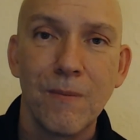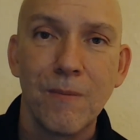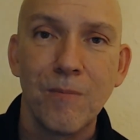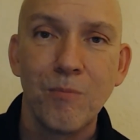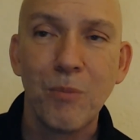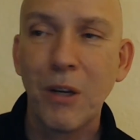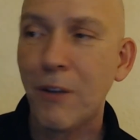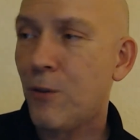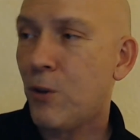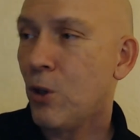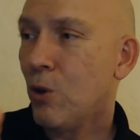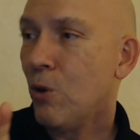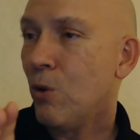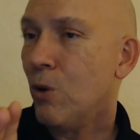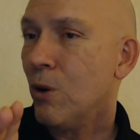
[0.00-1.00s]
But if
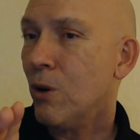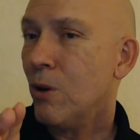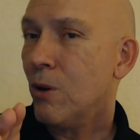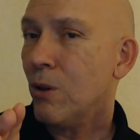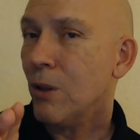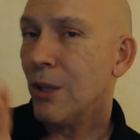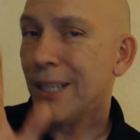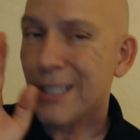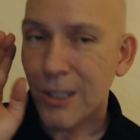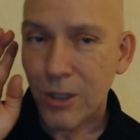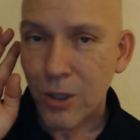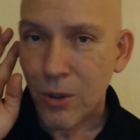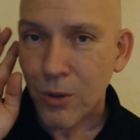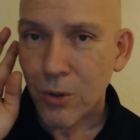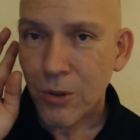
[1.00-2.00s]
you listen
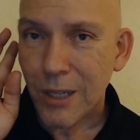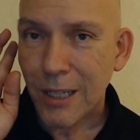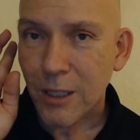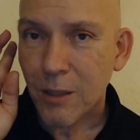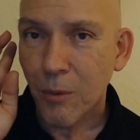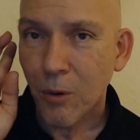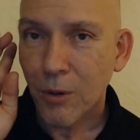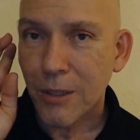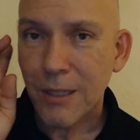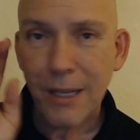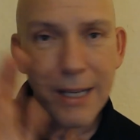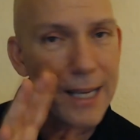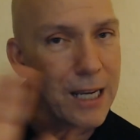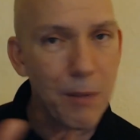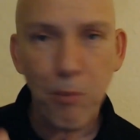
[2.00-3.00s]
to those testimonies
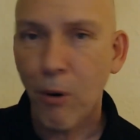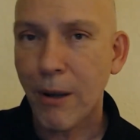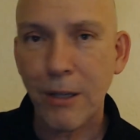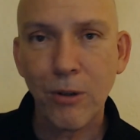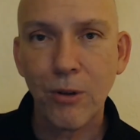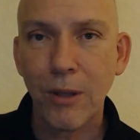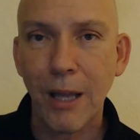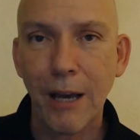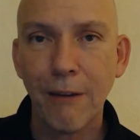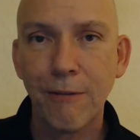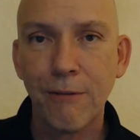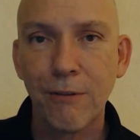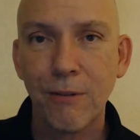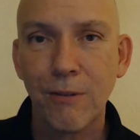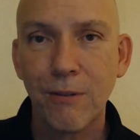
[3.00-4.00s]
at any point in your life,
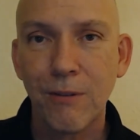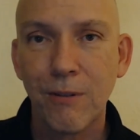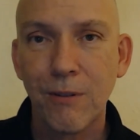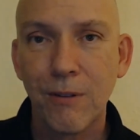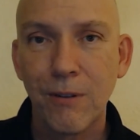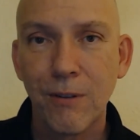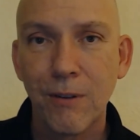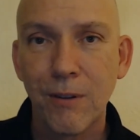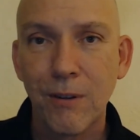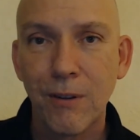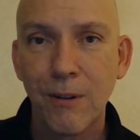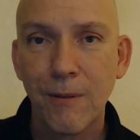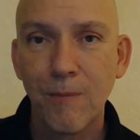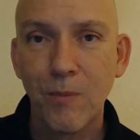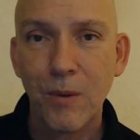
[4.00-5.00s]

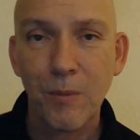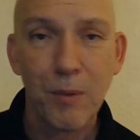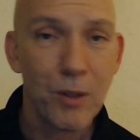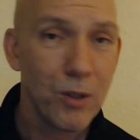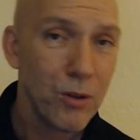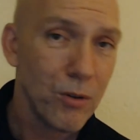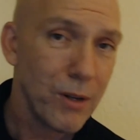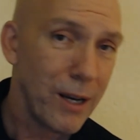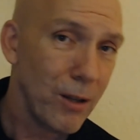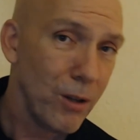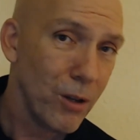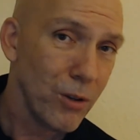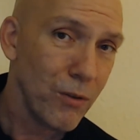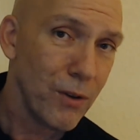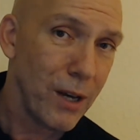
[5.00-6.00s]
but you don't know how
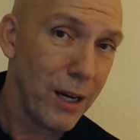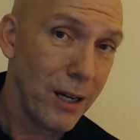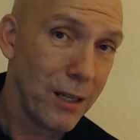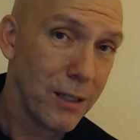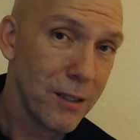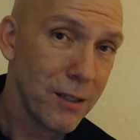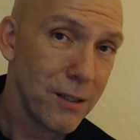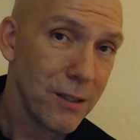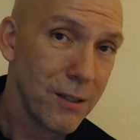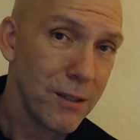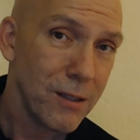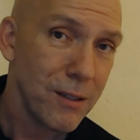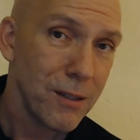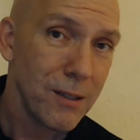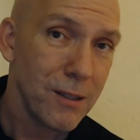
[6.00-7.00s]
long you've got,
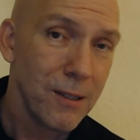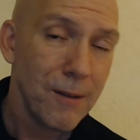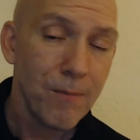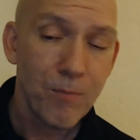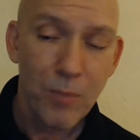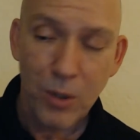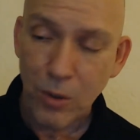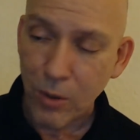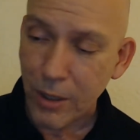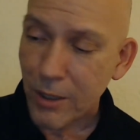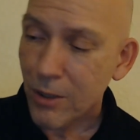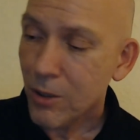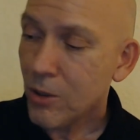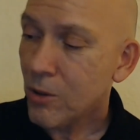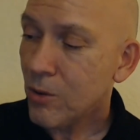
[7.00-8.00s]
but you
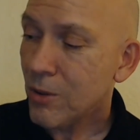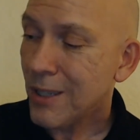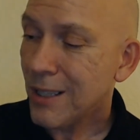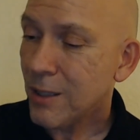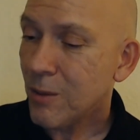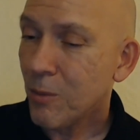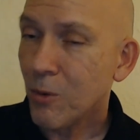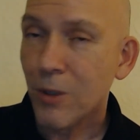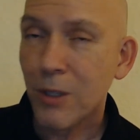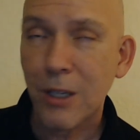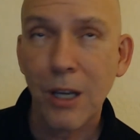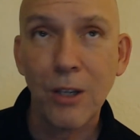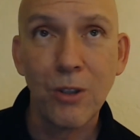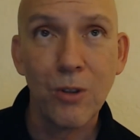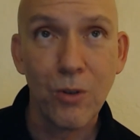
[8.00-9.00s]
listen to those testimonies
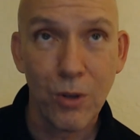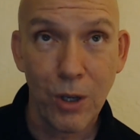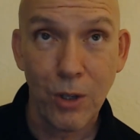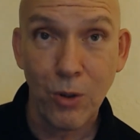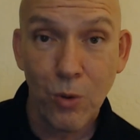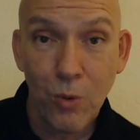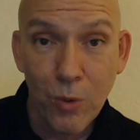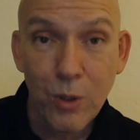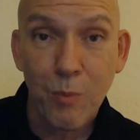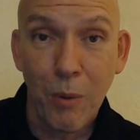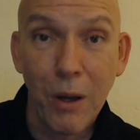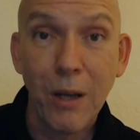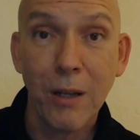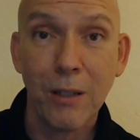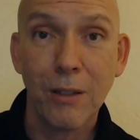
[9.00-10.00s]
and you, and you
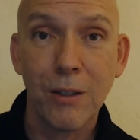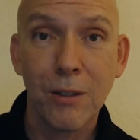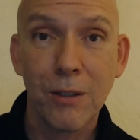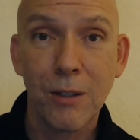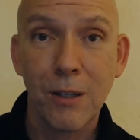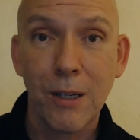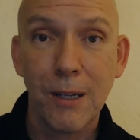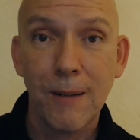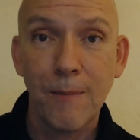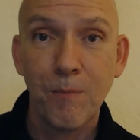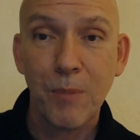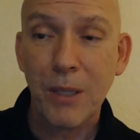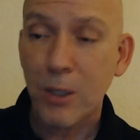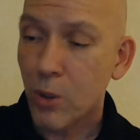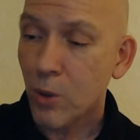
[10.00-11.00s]
respond
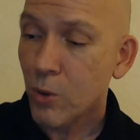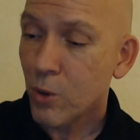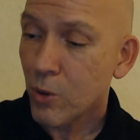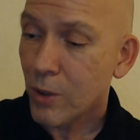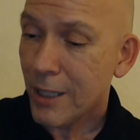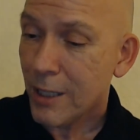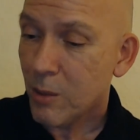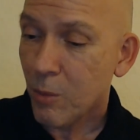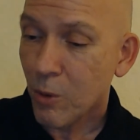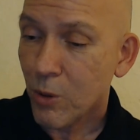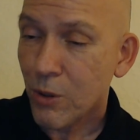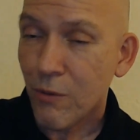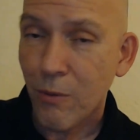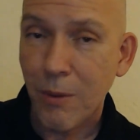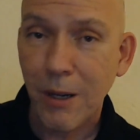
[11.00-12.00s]
because those are
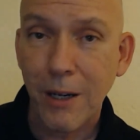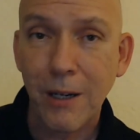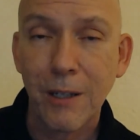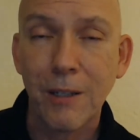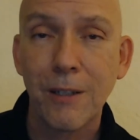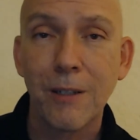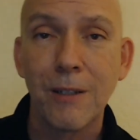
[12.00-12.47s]
testimonies from God.